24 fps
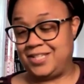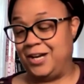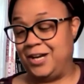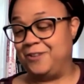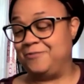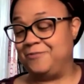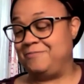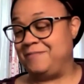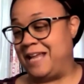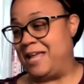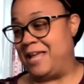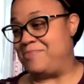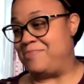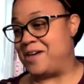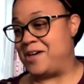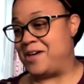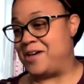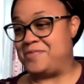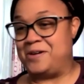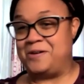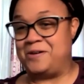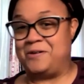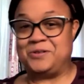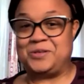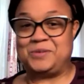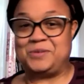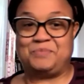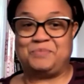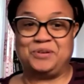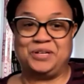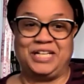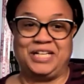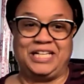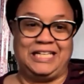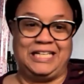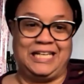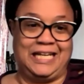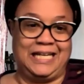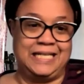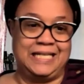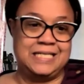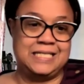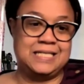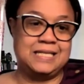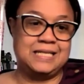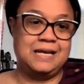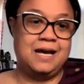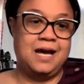So Nate thought that was pretty
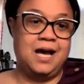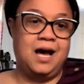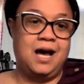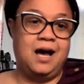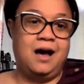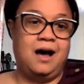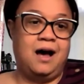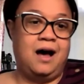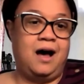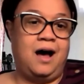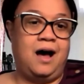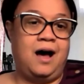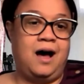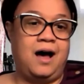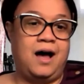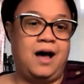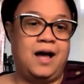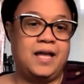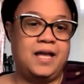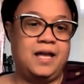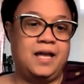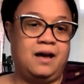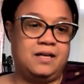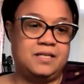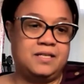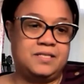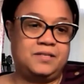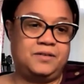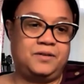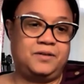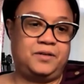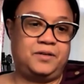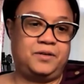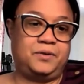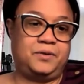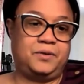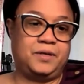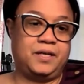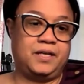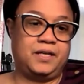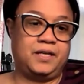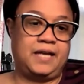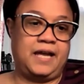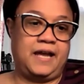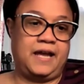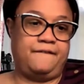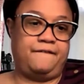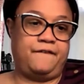neat. He also
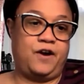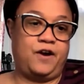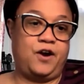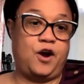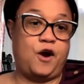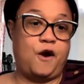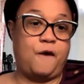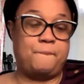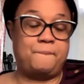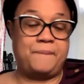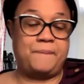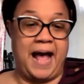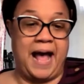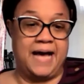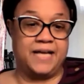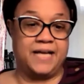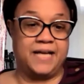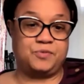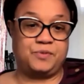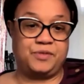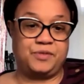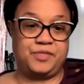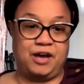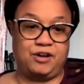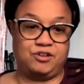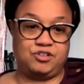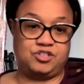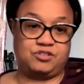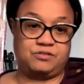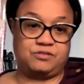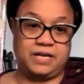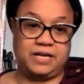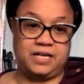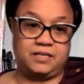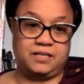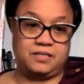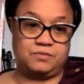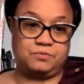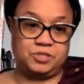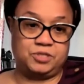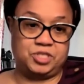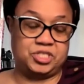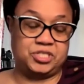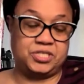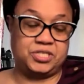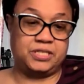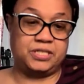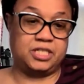gave her Pass Without Trace,
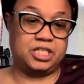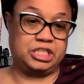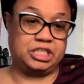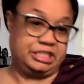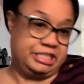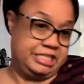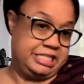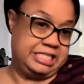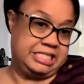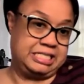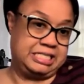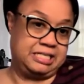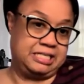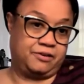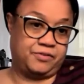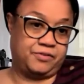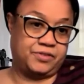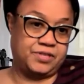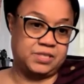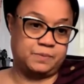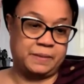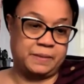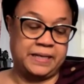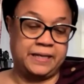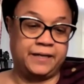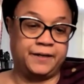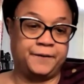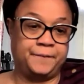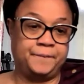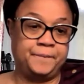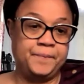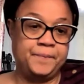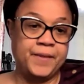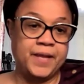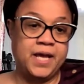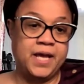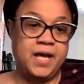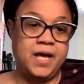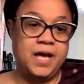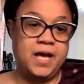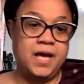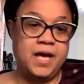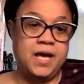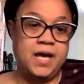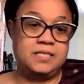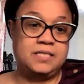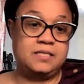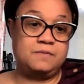which is a good stealth spell.
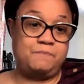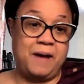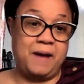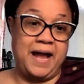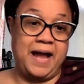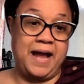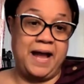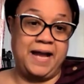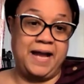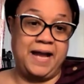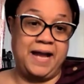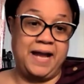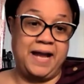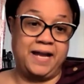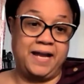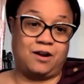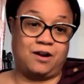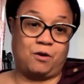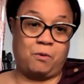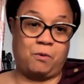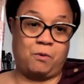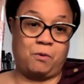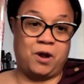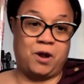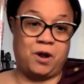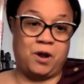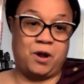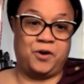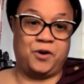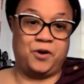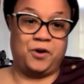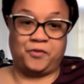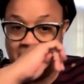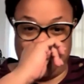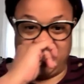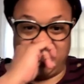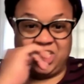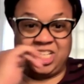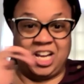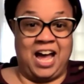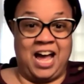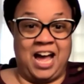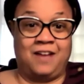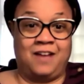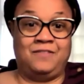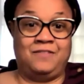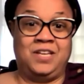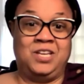Spike Growth,
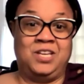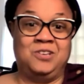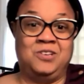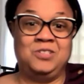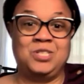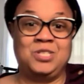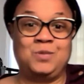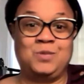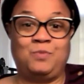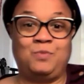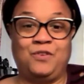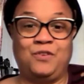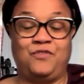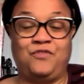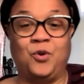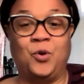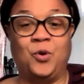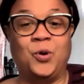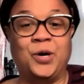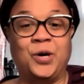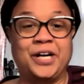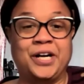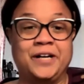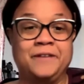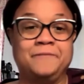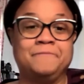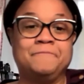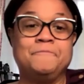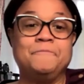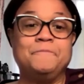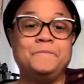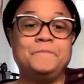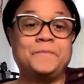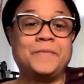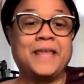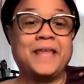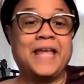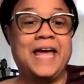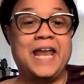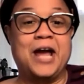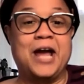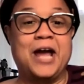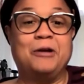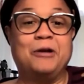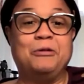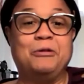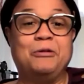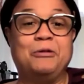which I've used before,
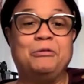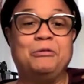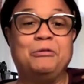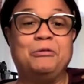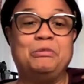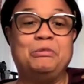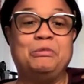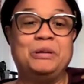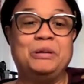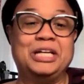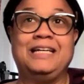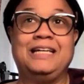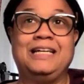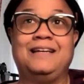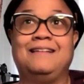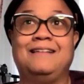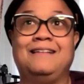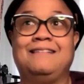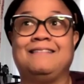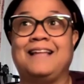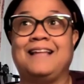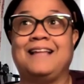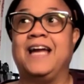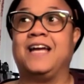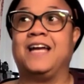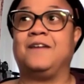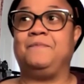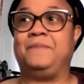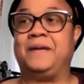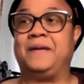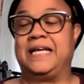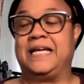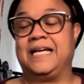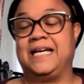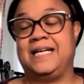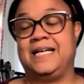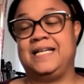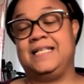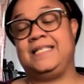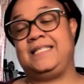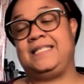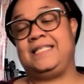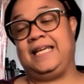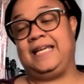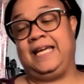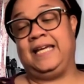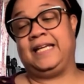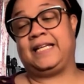and I really like
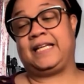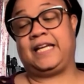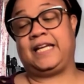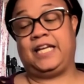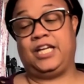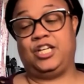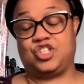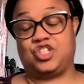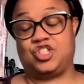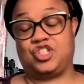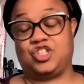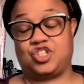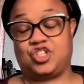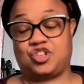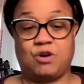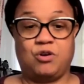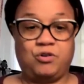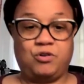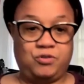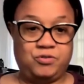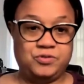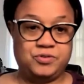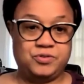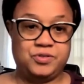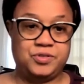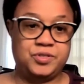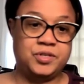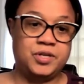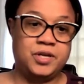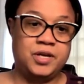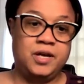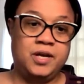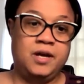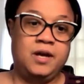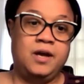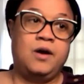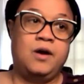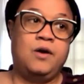because it controls